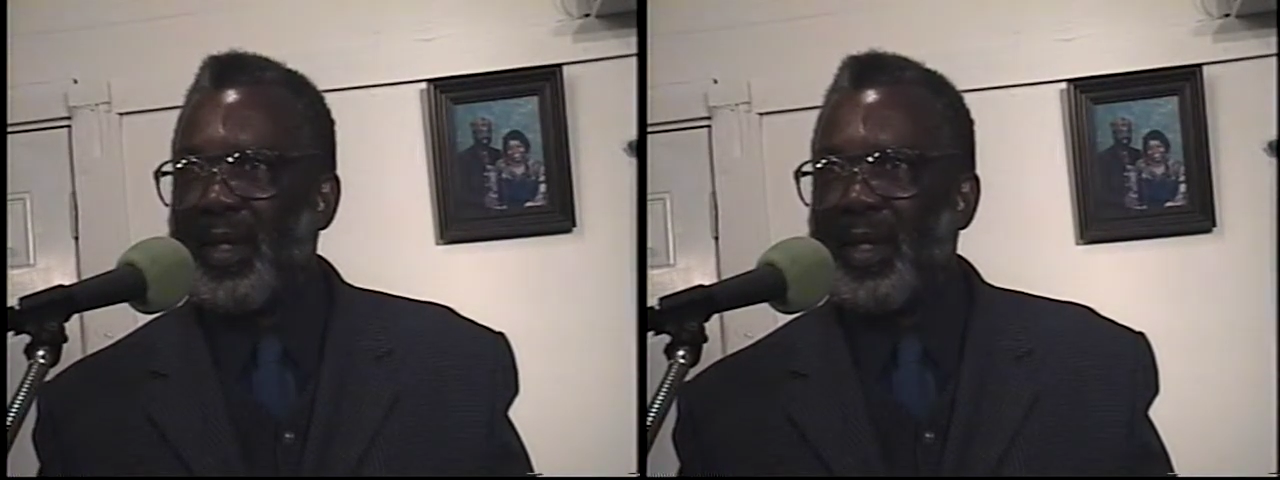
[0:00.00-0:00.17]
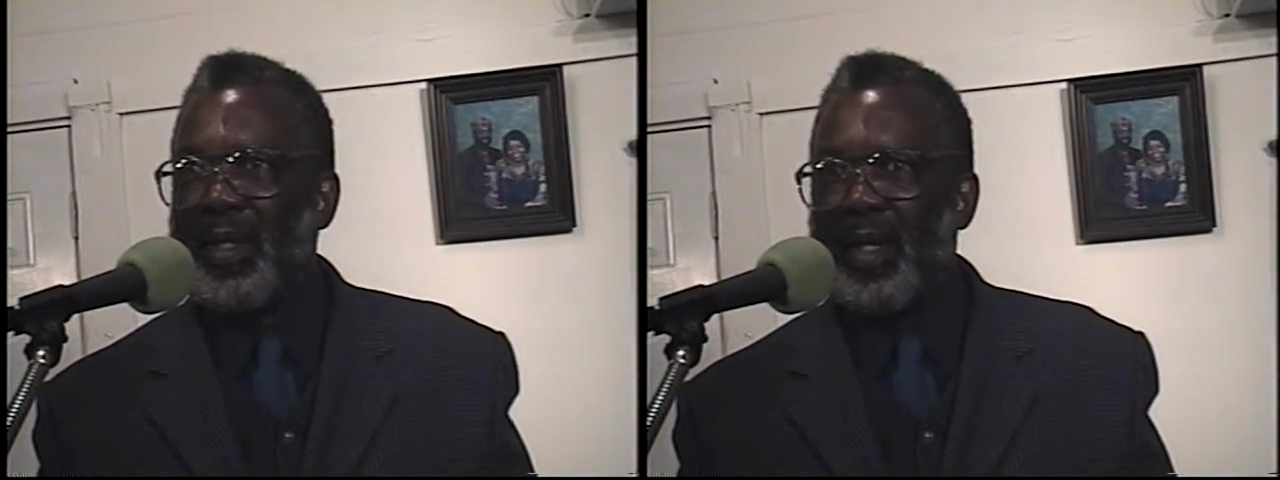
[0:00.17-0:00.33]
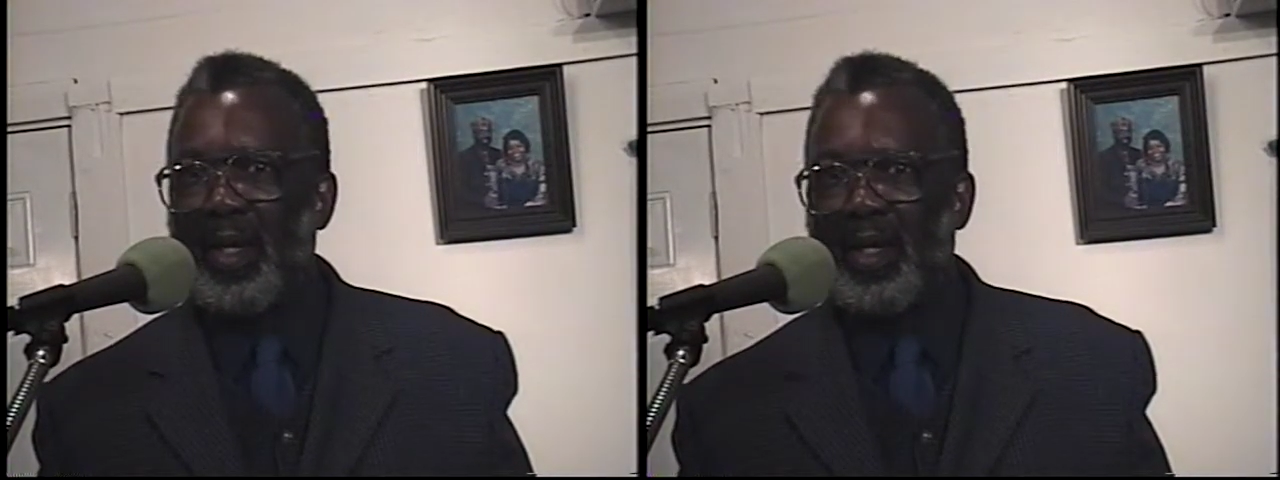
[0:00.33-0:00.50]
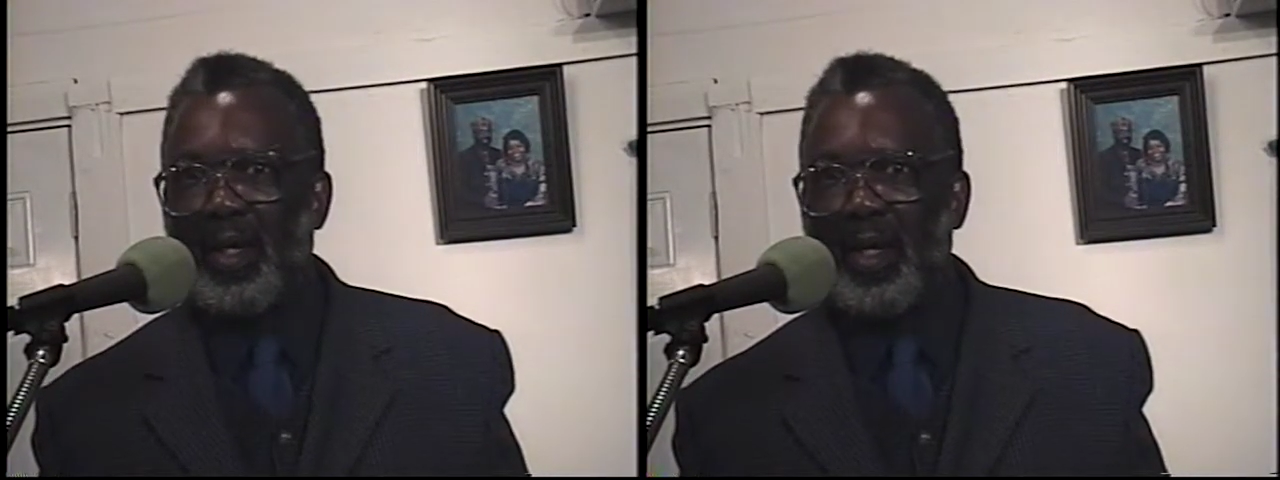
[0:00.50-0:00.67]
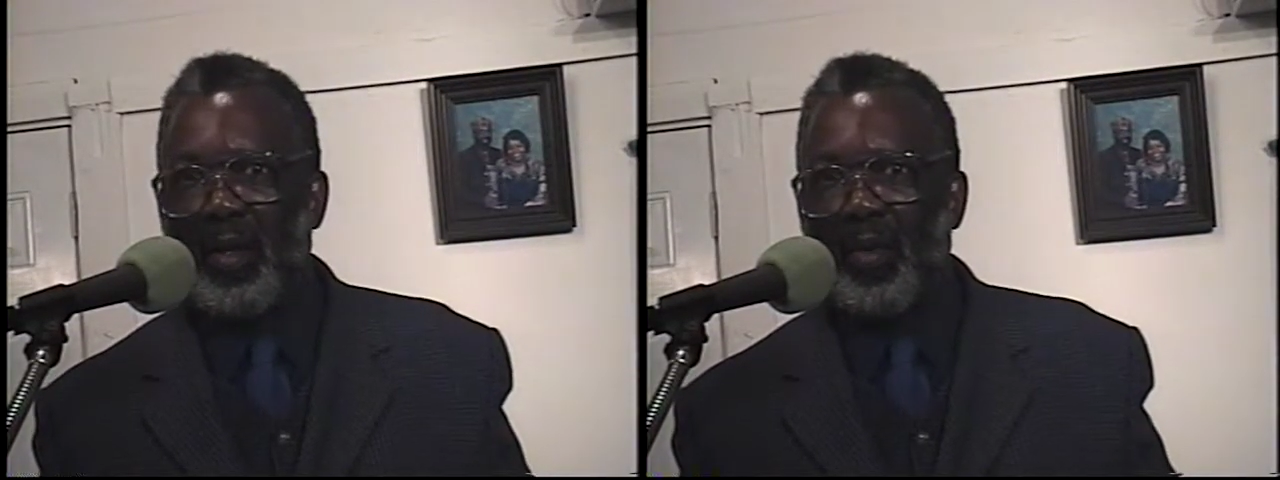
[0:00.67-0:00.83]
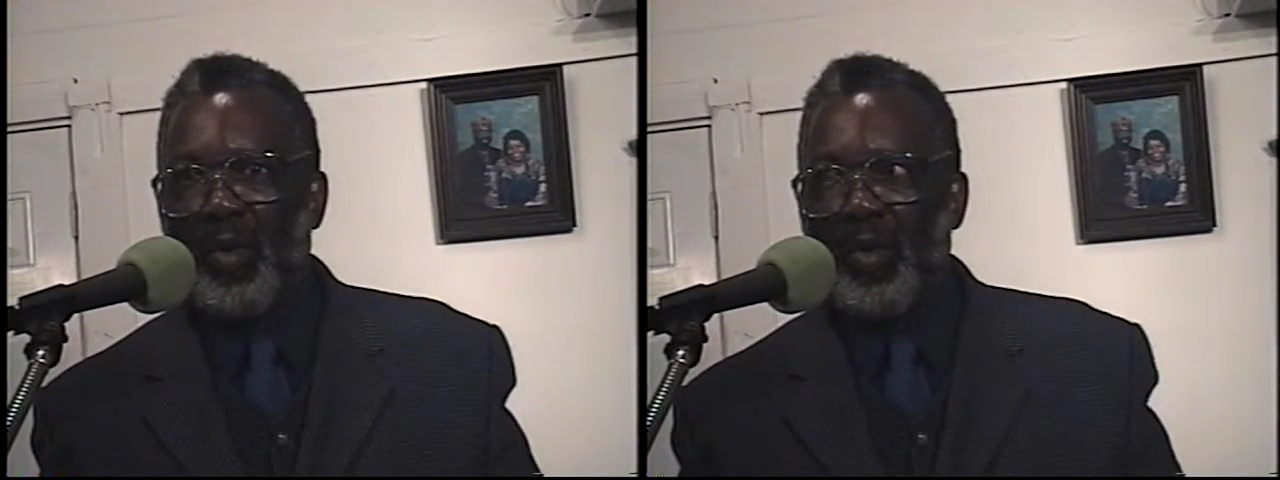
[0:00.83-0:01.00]
in the
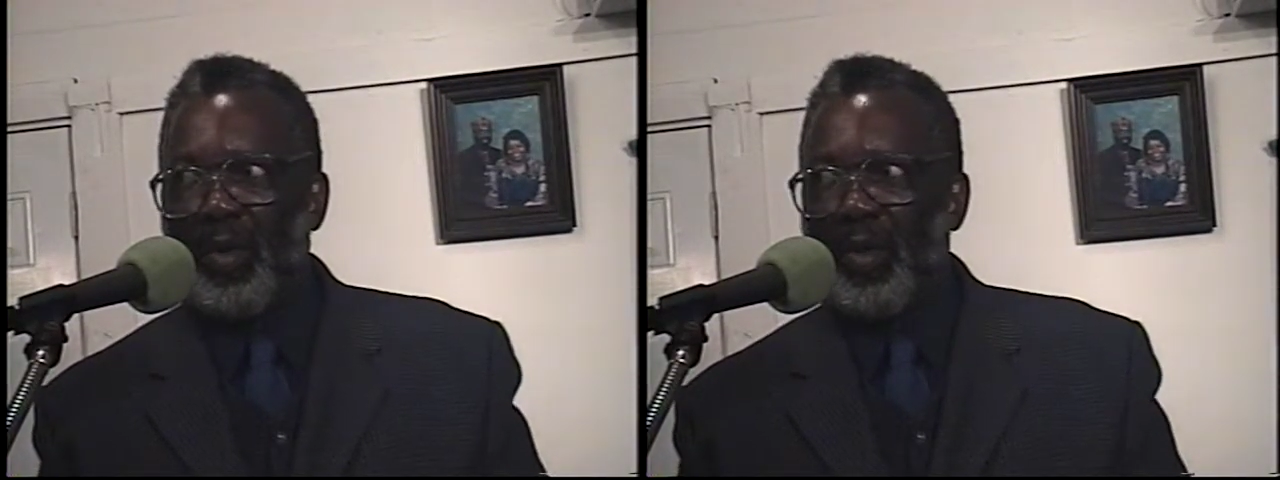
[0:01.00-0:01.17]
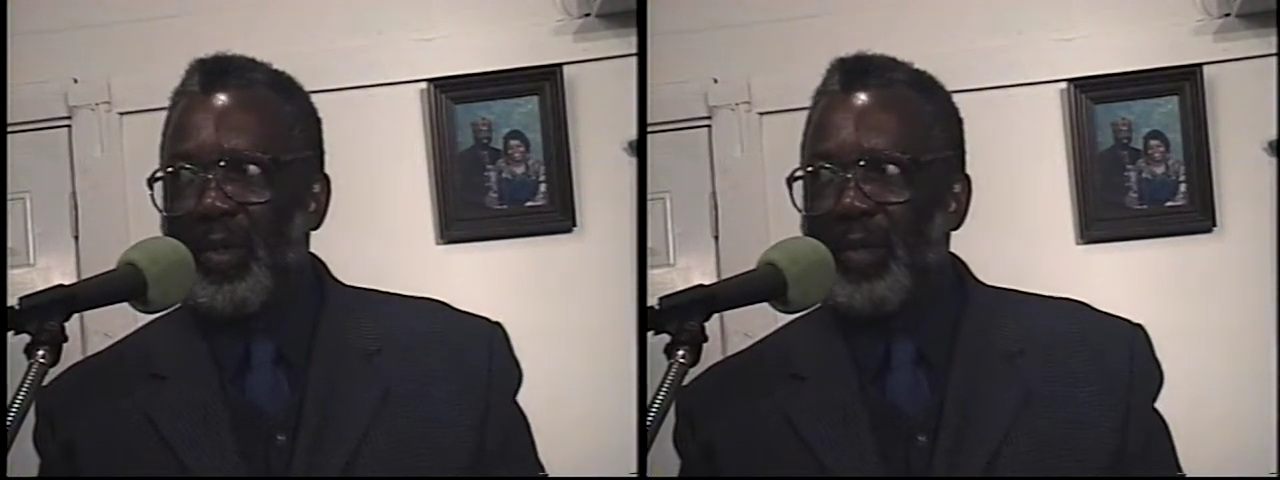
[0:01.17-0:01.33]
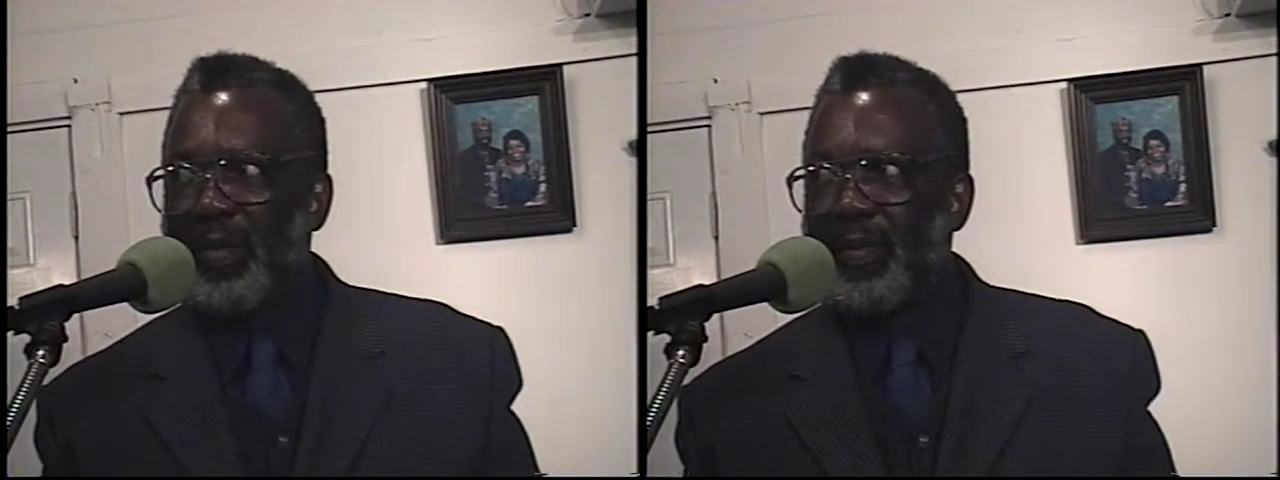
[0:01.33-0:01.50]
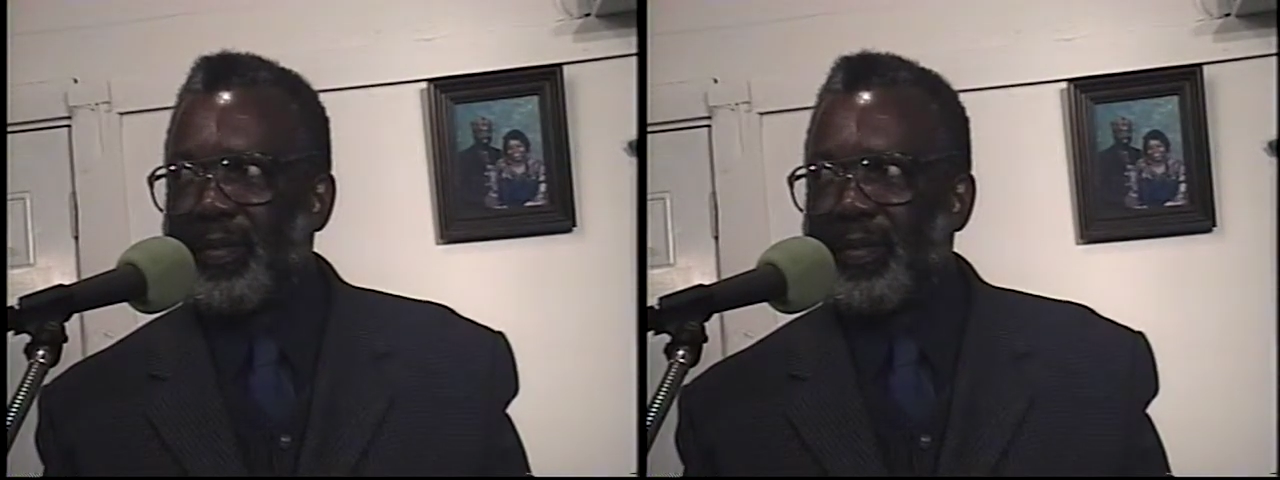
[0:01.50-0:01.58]
internet world.